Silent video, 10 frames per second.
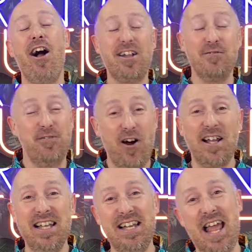I can
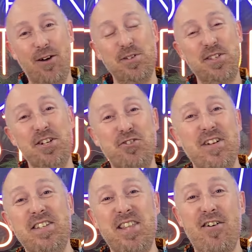finally announce that
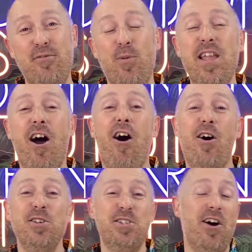Drinkstuff, we
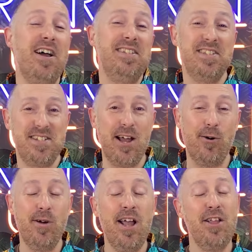are starting to
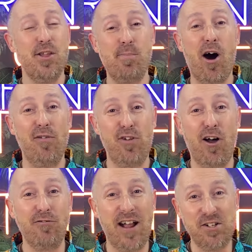sell the
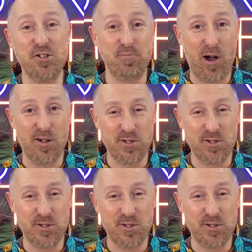Barfly range of bar